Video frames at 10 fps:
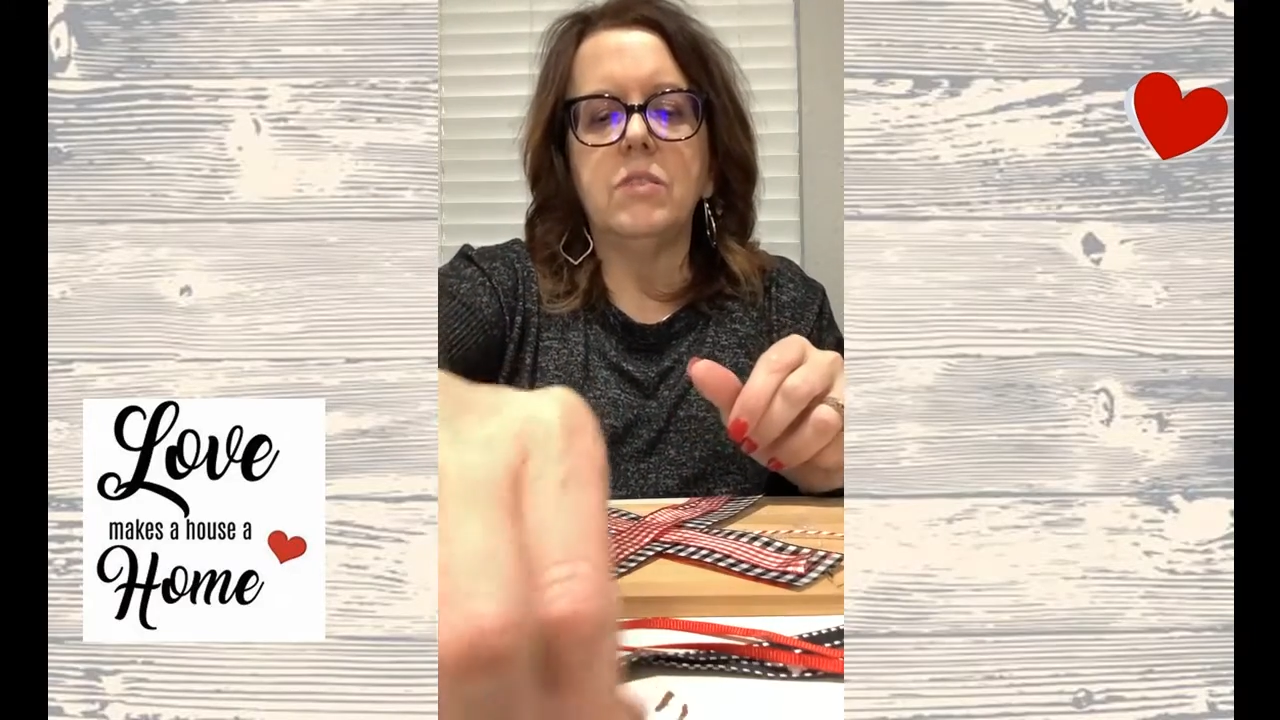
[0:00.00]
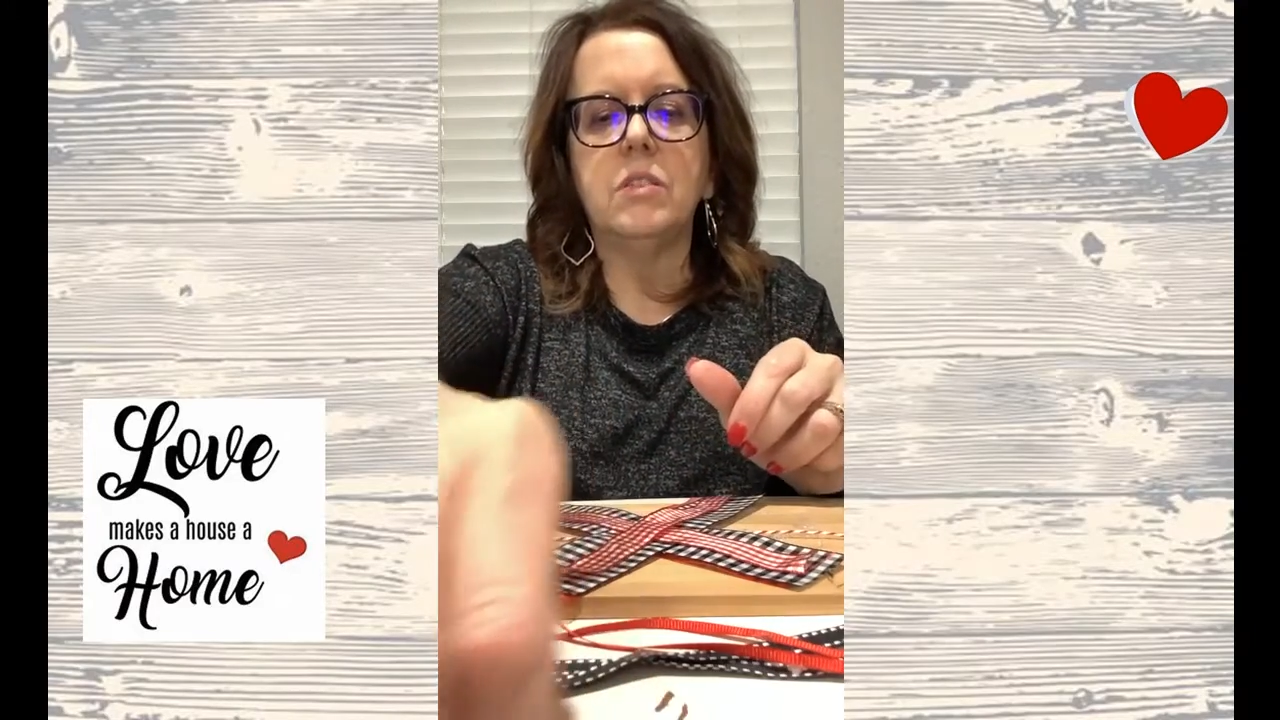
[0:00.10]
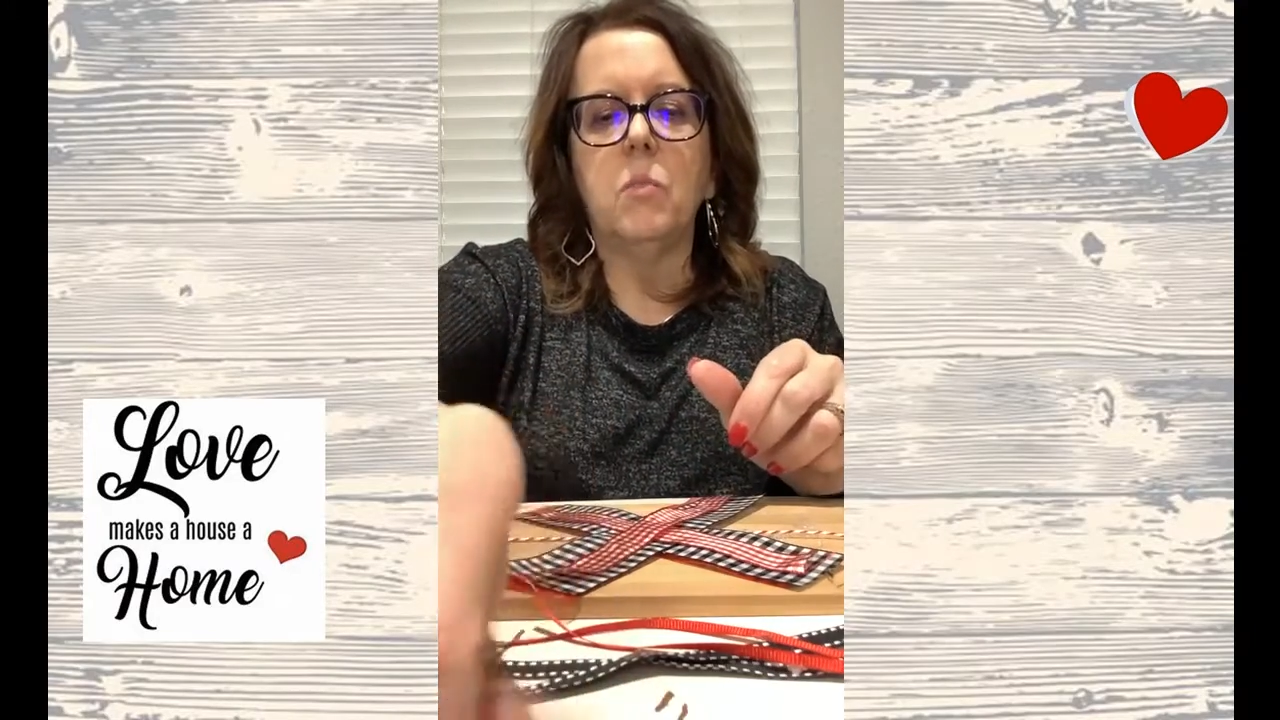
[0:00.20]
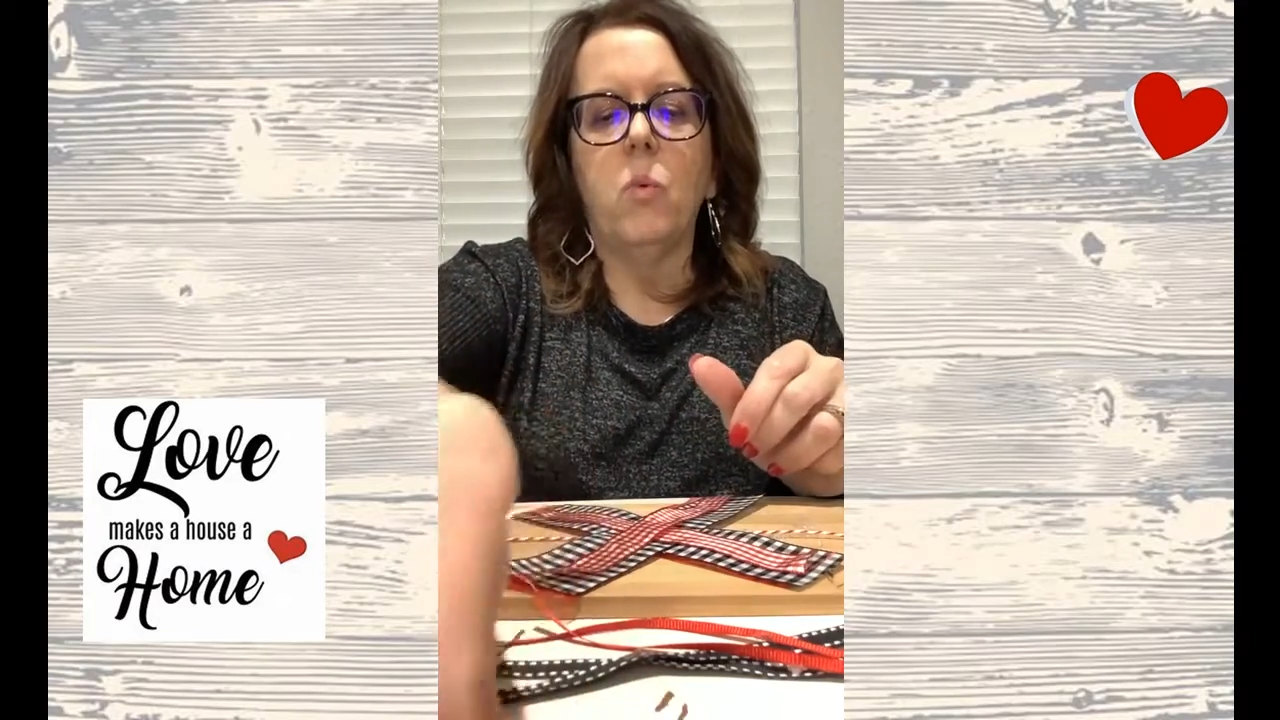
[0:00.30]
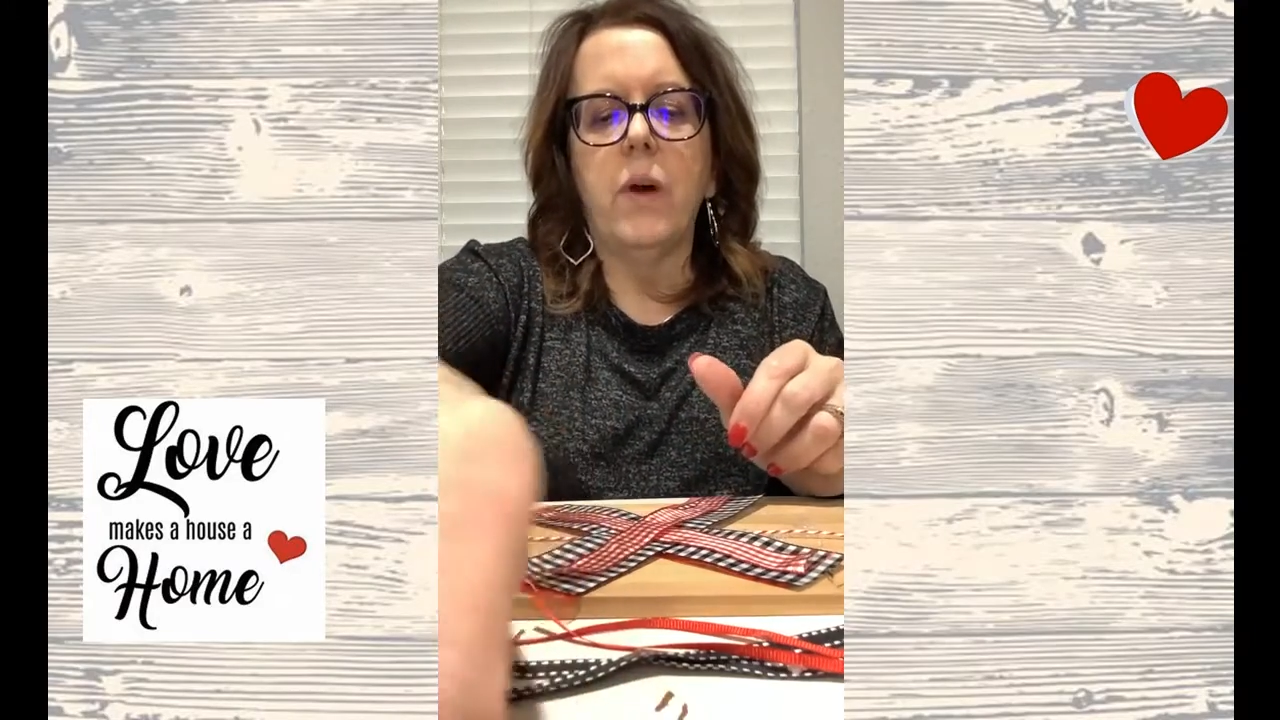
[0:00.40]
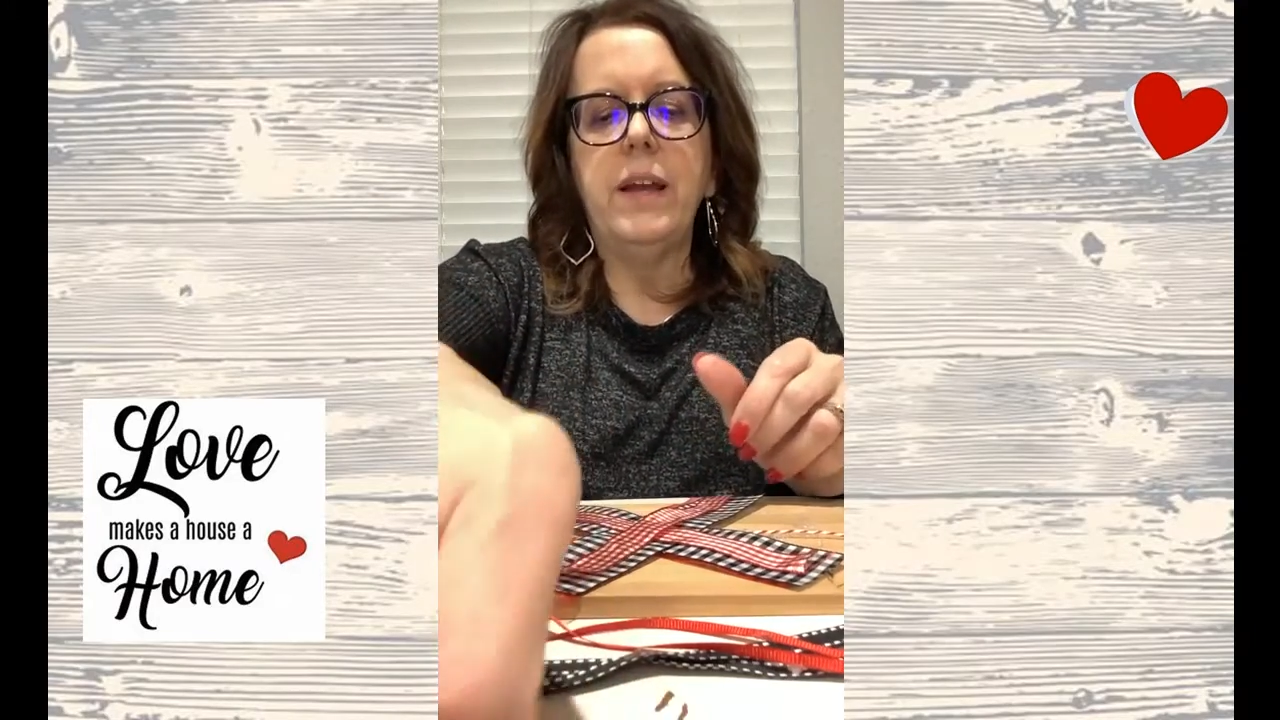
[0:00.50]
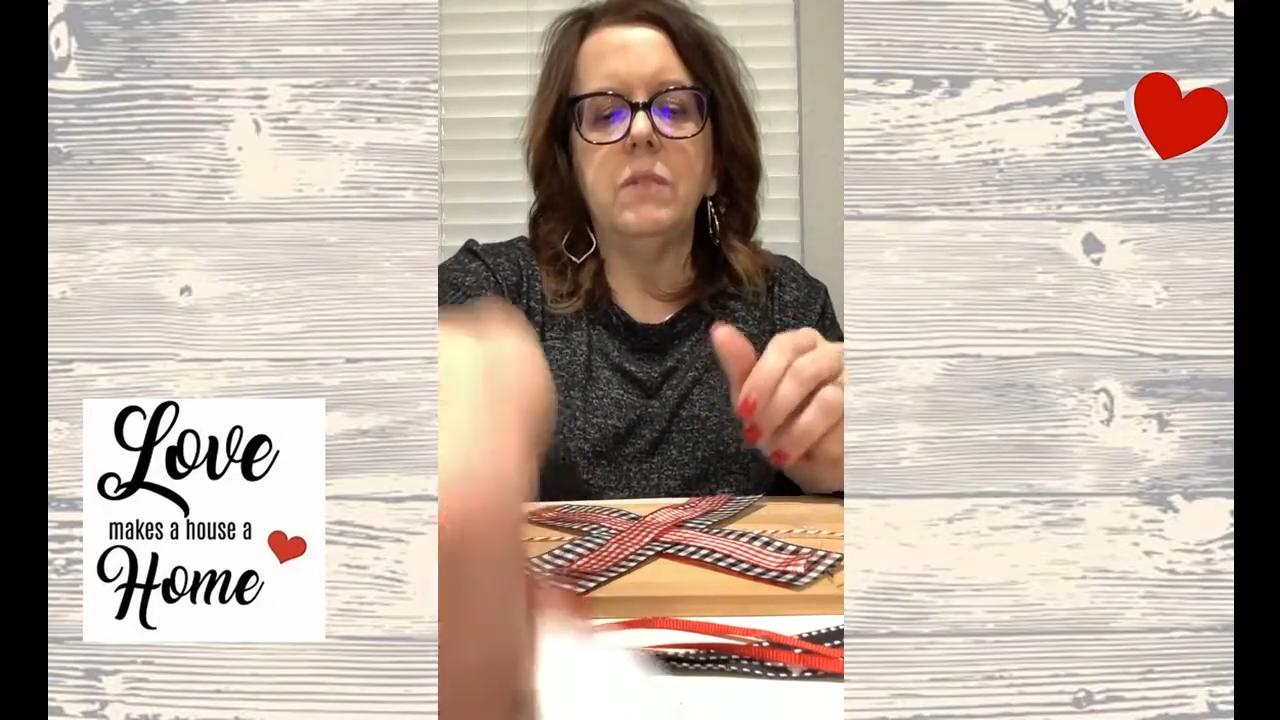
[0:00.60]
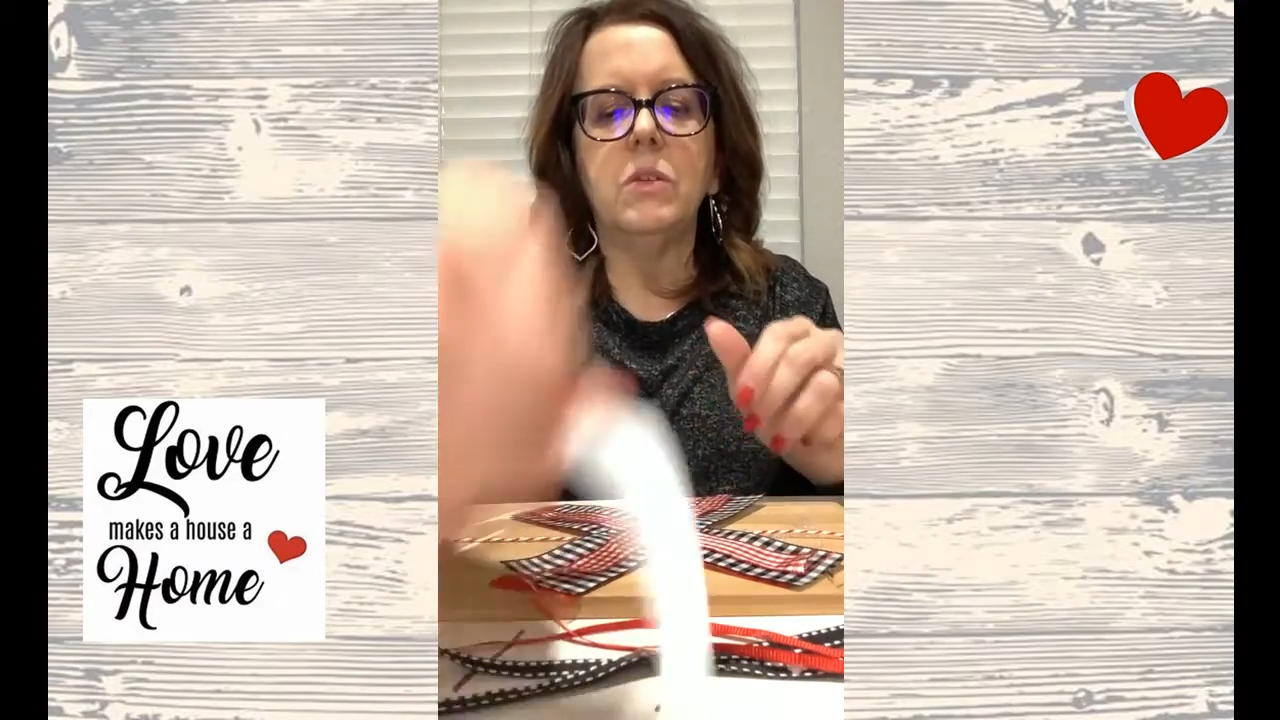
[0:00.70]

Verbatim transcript: some white,